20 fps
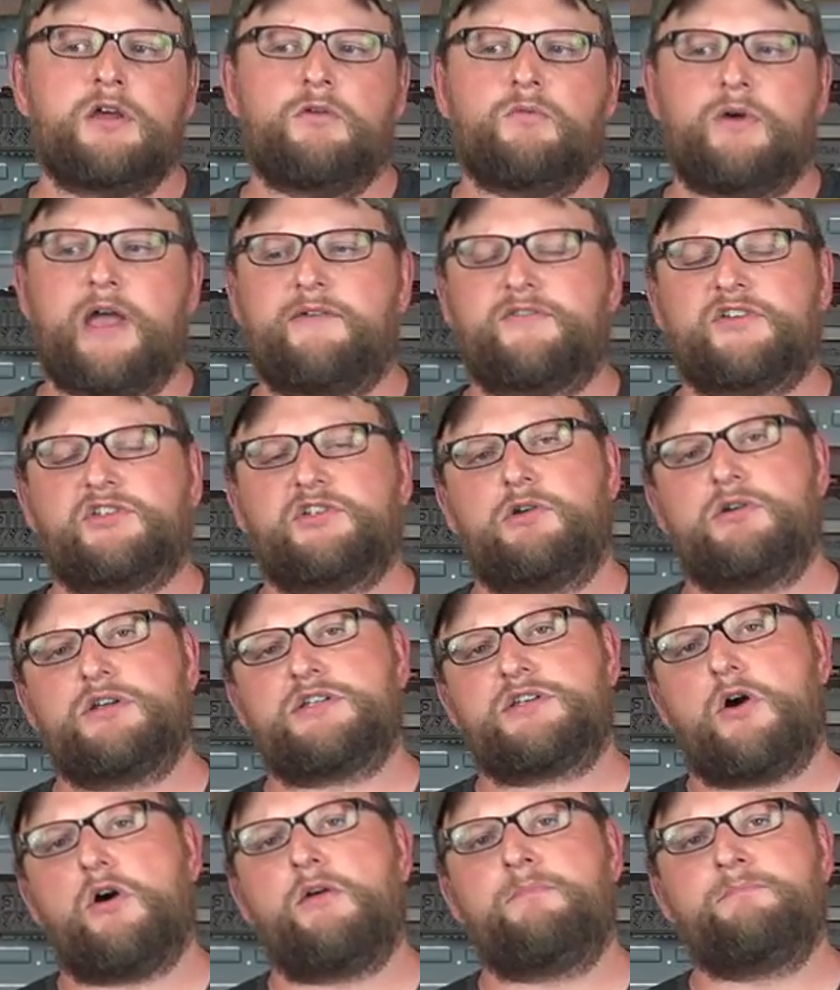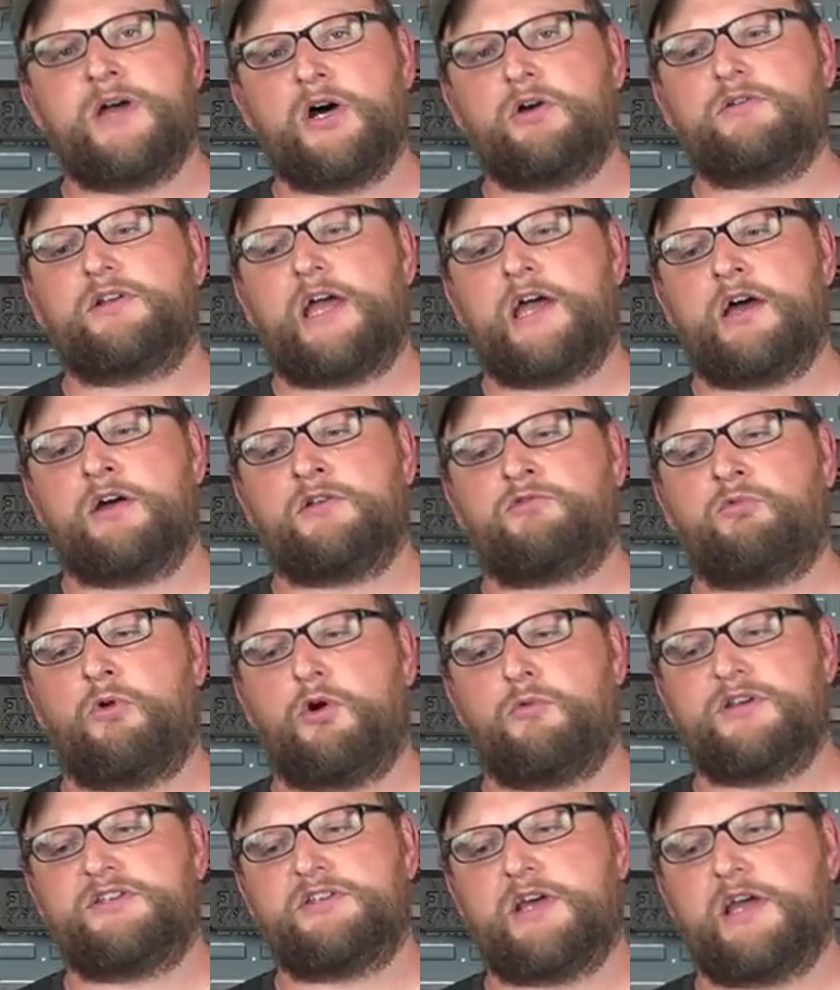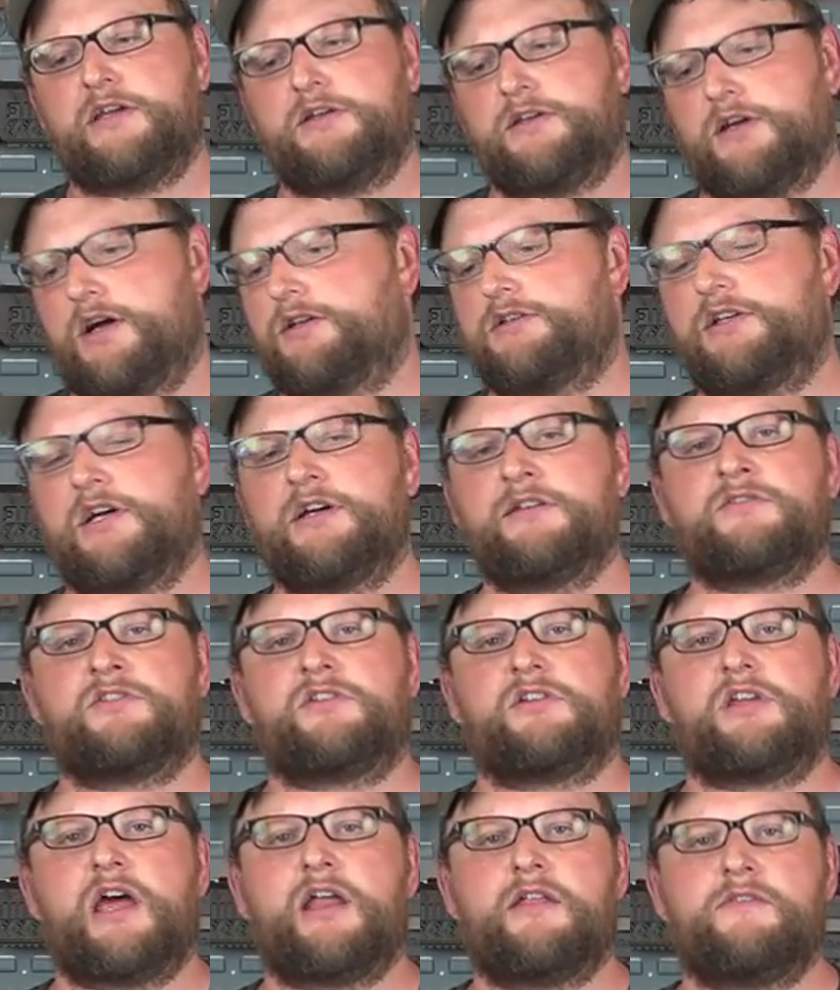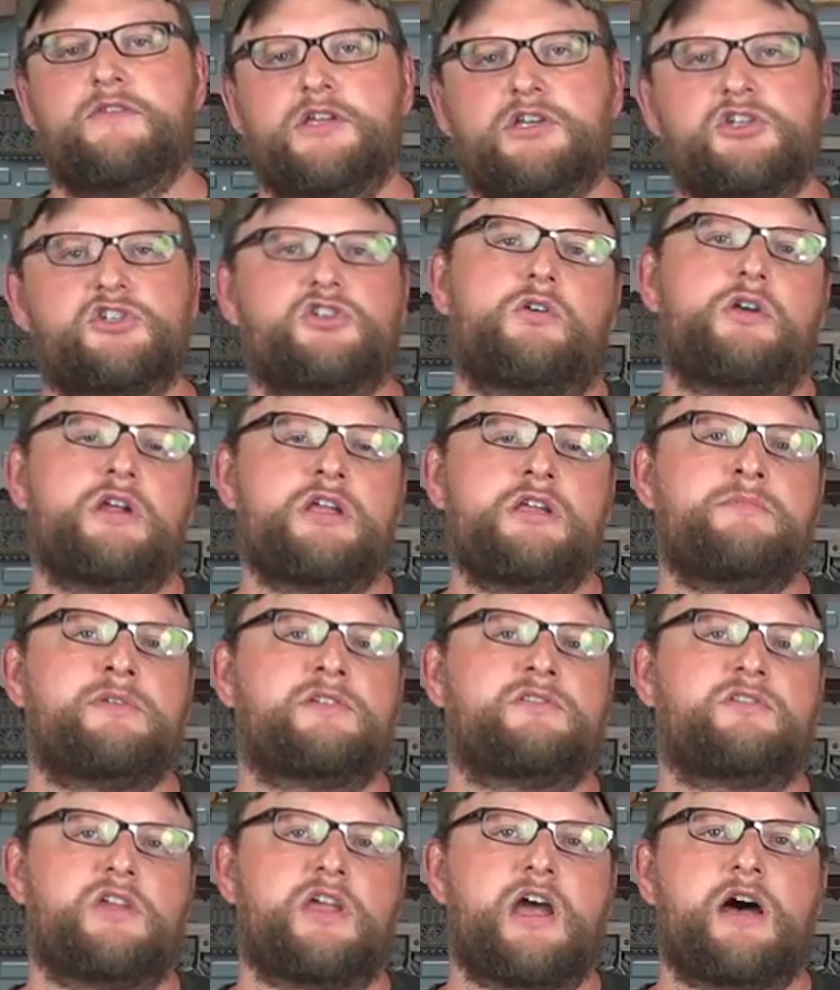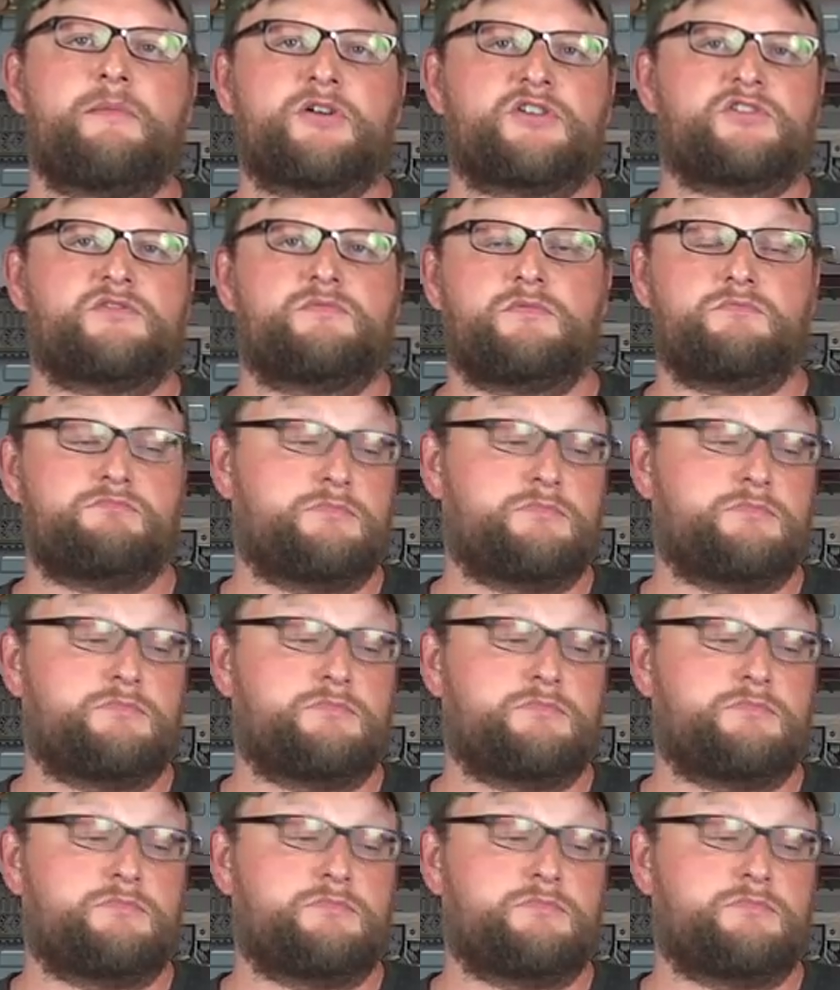We have a series called Meltdowns, where we take guns to kind of the extreme and see how much